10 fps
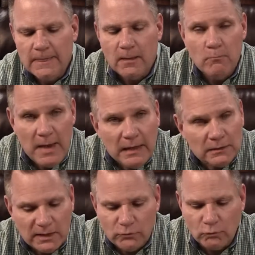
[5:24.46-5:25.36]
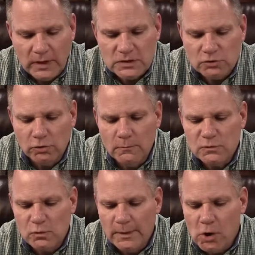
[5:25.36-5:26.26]
Main level restrooms
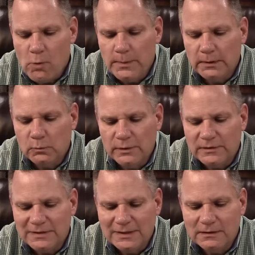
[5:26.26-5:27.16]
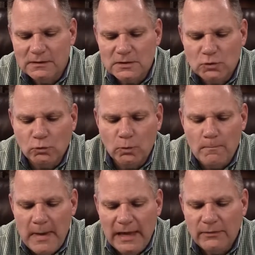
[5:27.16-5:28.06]
will be open with attendants who will
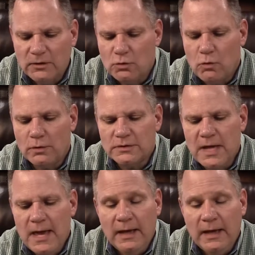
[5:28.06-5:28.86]
man the doors